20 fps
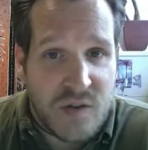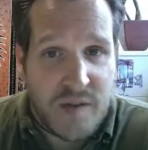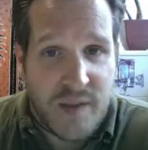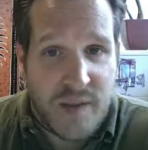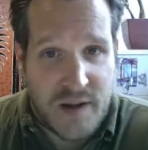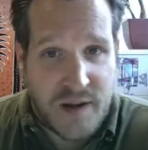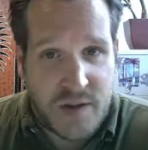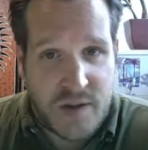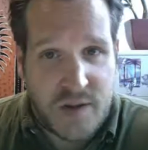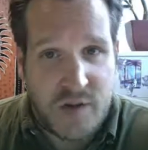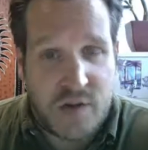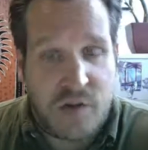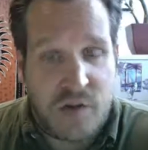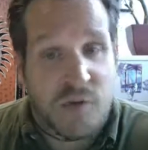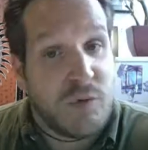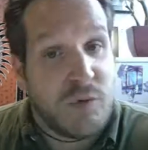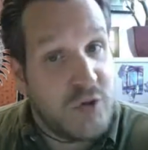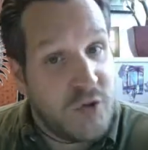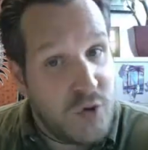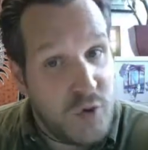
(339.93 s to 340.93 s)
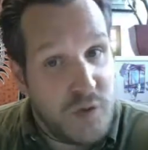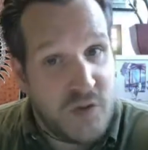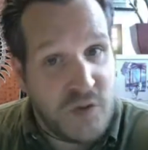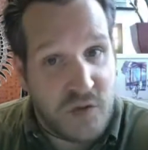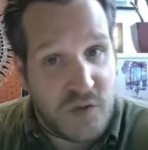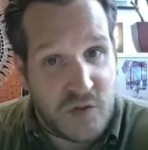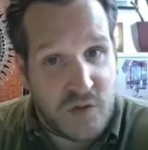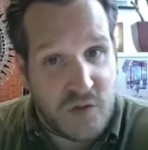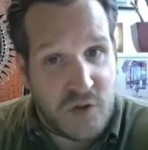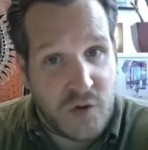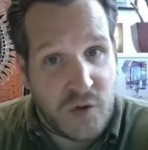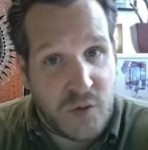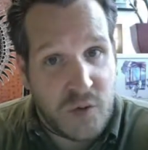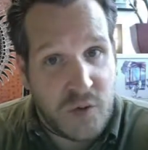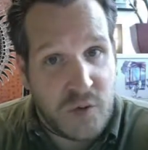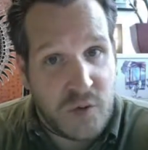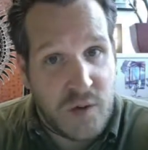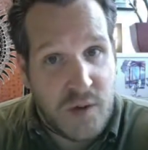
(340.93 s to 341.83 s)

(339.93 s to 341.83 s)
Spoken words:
that is, reduces to